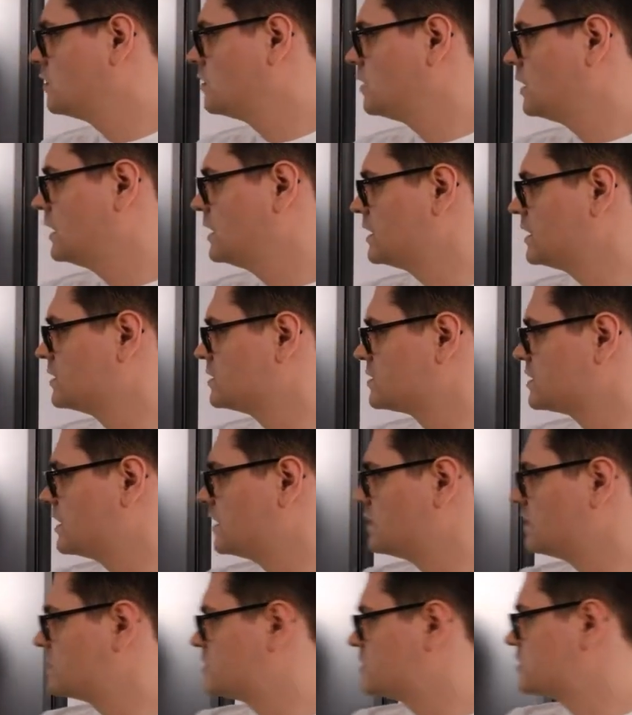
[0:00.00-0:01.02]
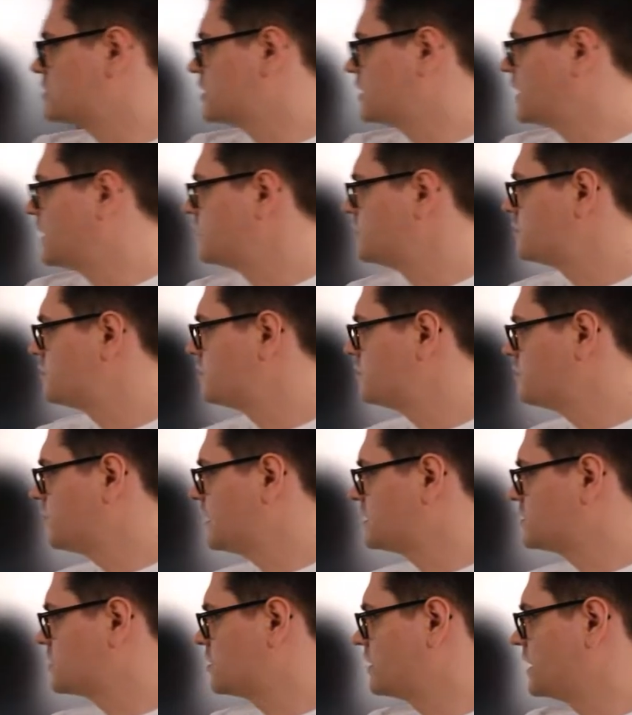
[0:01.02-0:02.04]
here you can see this is again
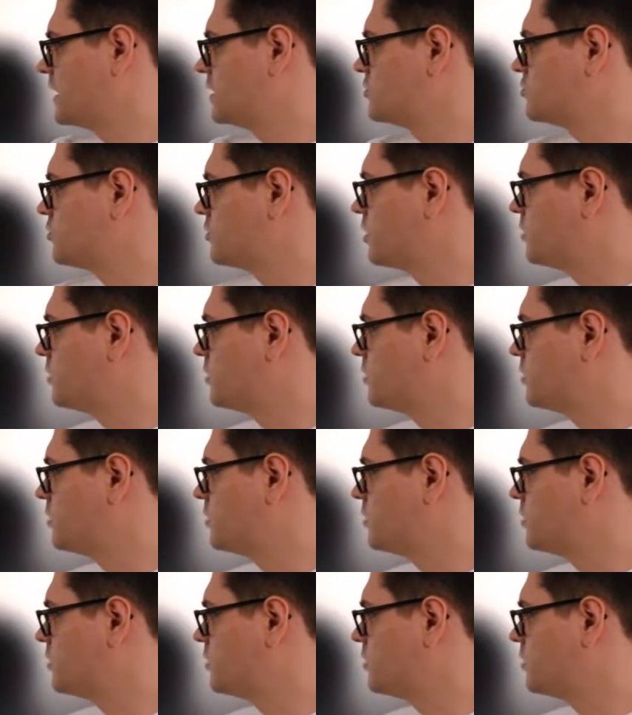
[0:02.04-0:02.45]
based on the Android